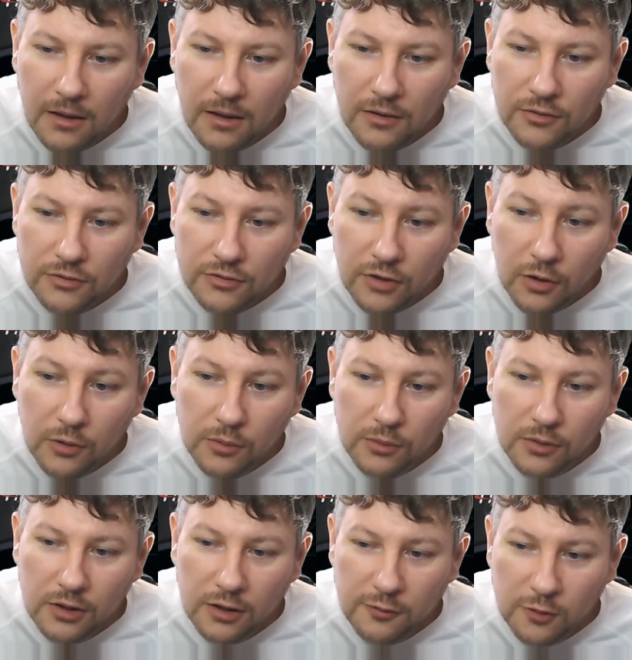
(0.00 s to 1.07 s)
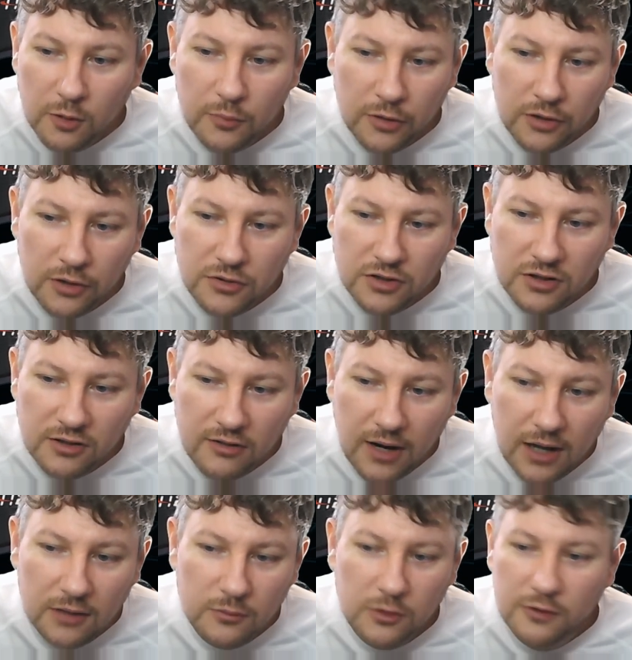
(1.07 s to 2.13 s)
So if you're approaching the
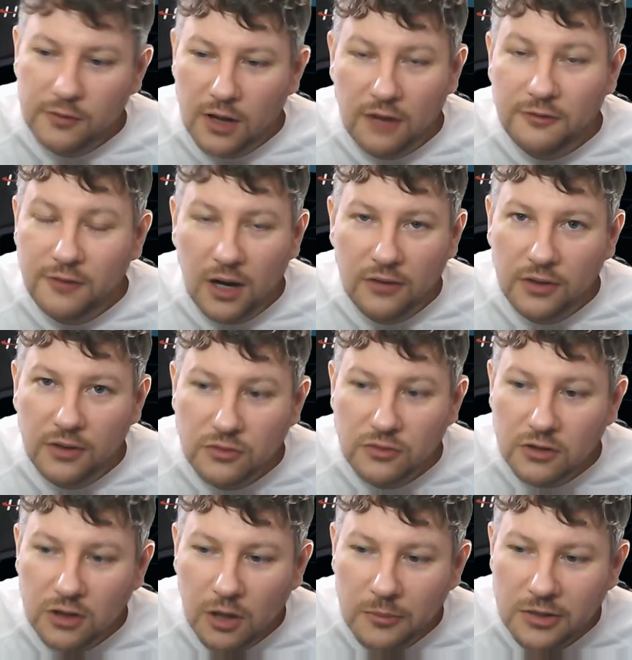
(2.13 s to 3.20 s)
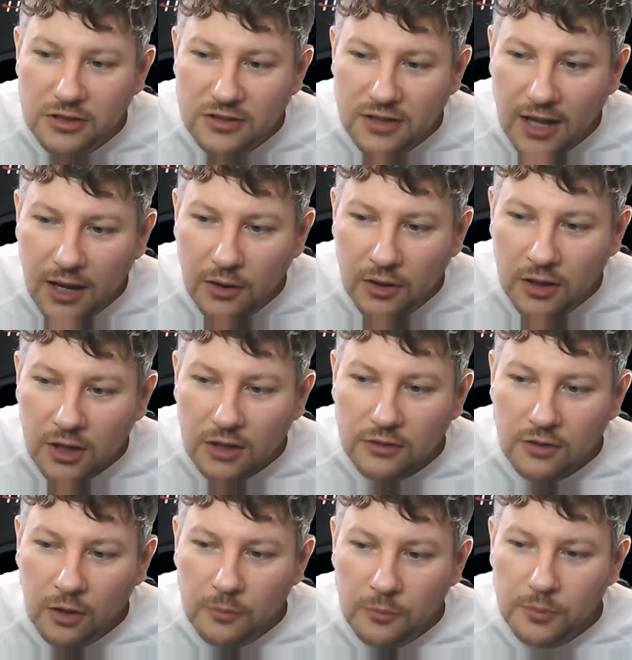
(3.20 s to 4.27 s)
ground with like 500 kilometers an hour,
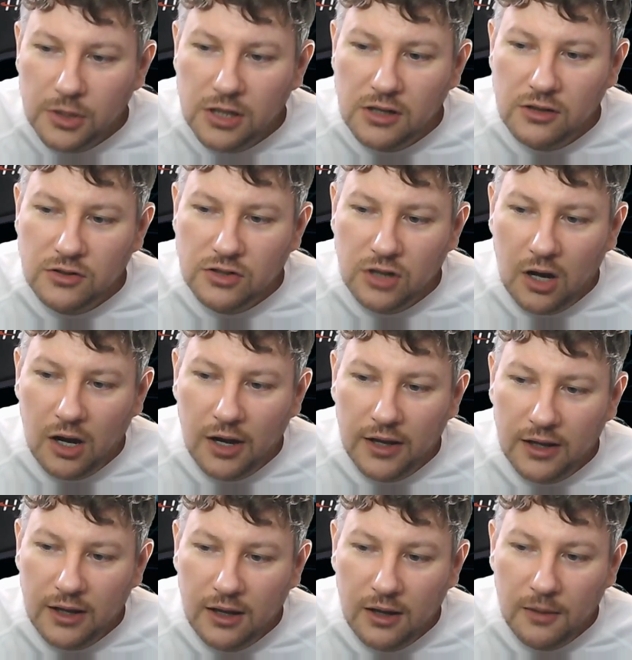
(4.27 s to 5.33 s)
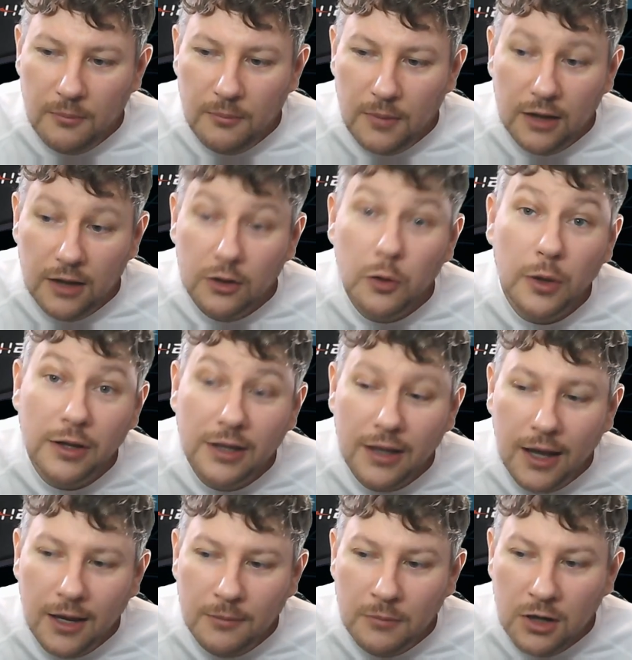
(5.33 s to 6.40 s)
don't be shy, and quit the
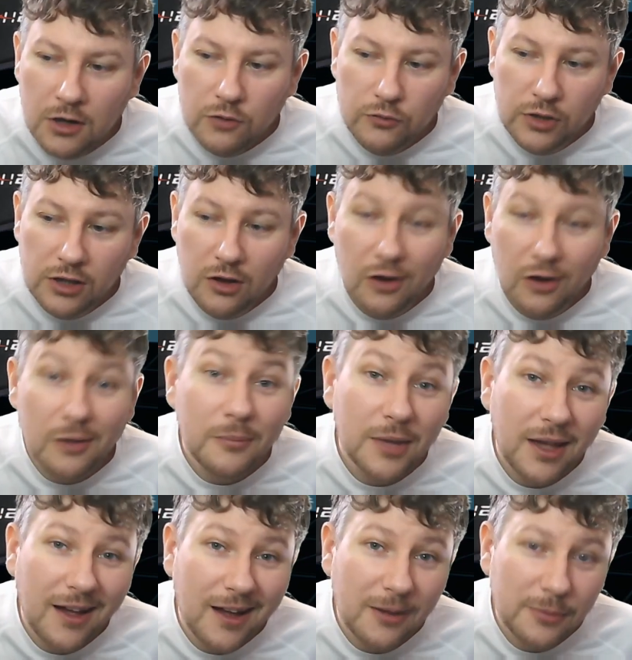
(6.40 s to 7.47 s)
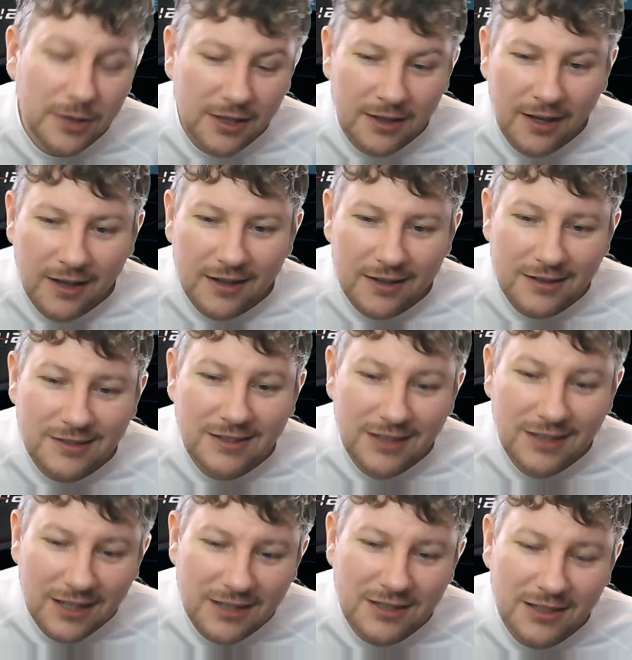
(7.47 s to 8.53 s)
game. Relog and be happy is
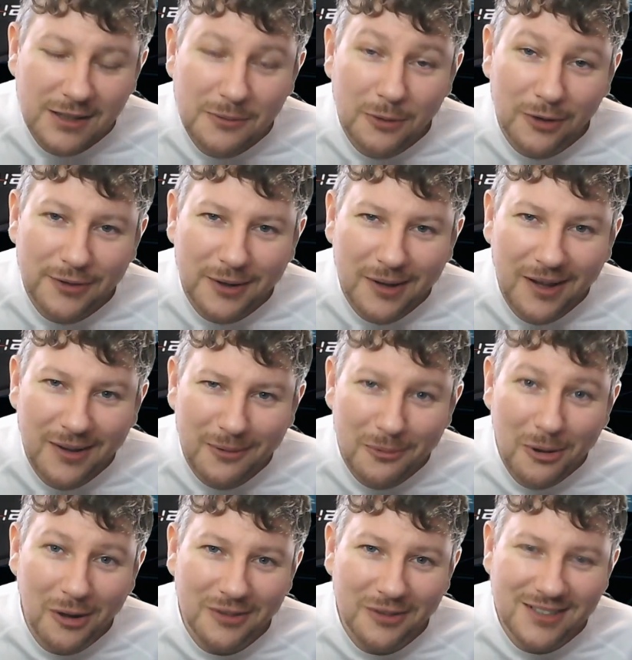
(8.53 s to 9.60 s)
literally what the